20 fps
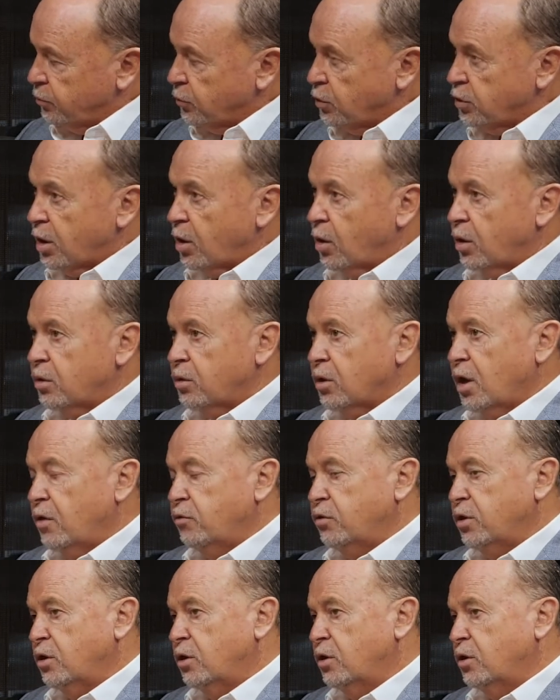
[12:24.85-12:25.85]
So
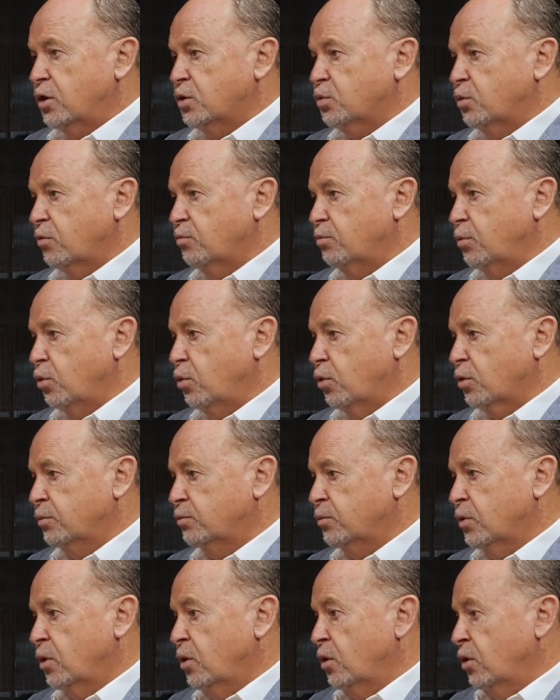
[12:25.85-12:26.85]
over the years we've bought
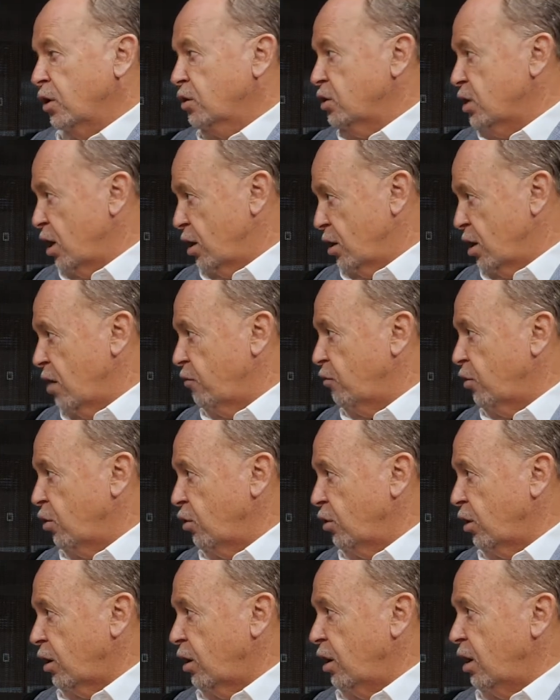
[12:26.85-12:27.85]
and taken over a
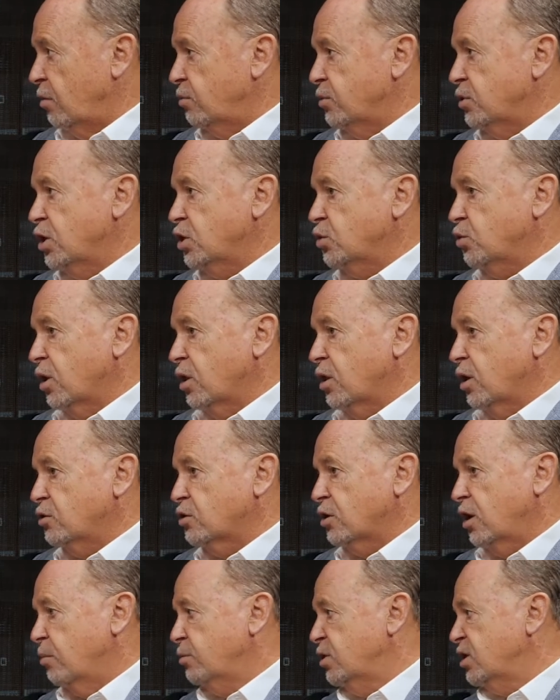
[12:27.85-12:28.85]
lot of clubs. Each one of
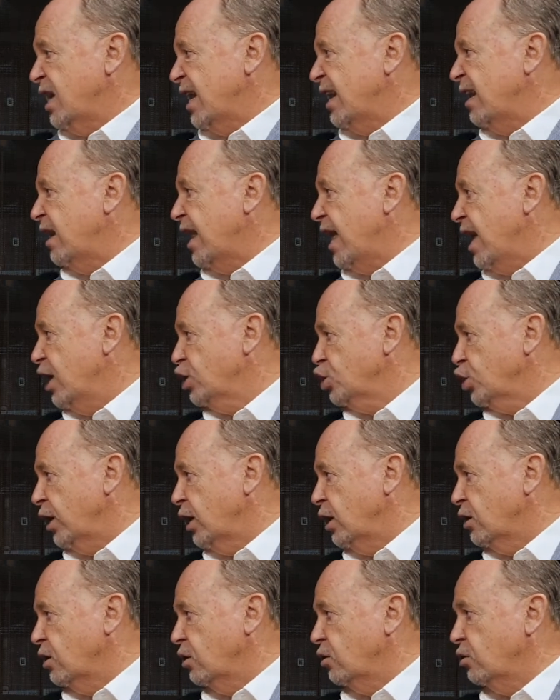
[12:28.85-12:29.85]
those clubs had large
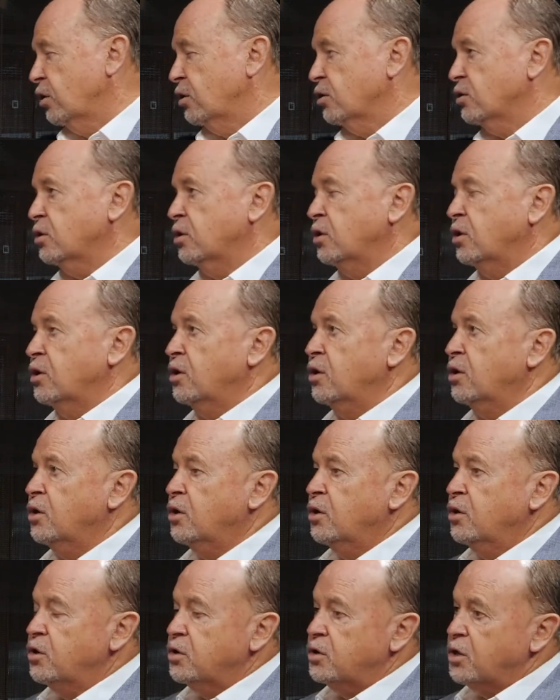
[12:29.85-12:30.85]
land holdings.
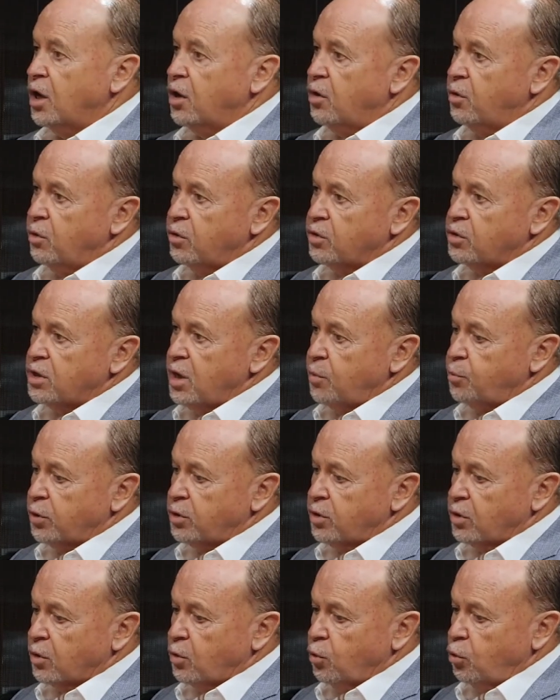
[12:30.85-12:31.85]
So separate
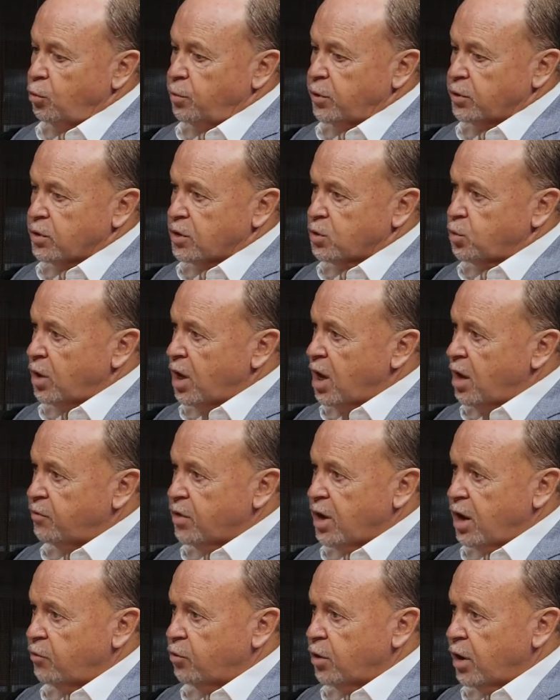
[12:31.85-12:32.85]
to the core business, we
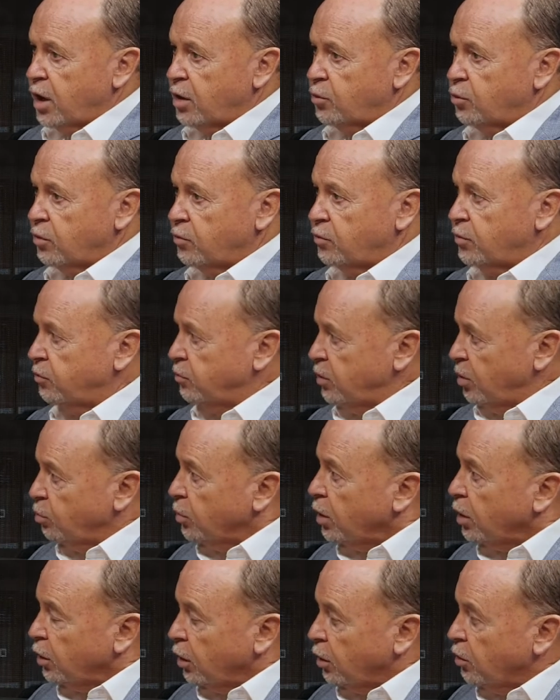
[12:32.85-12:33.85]
have over $150
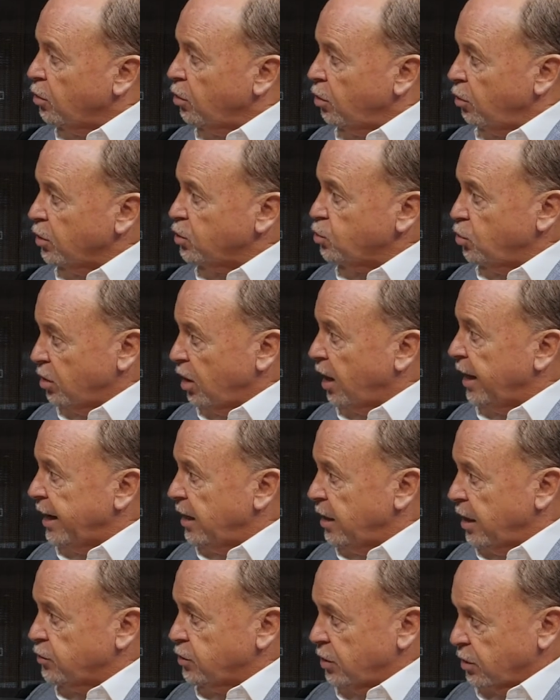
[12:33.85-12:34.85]
million worth of
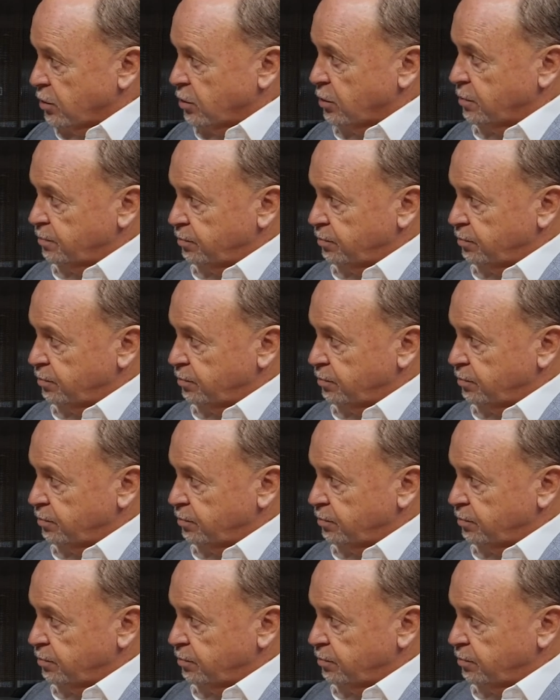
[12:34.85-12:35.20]
land assets.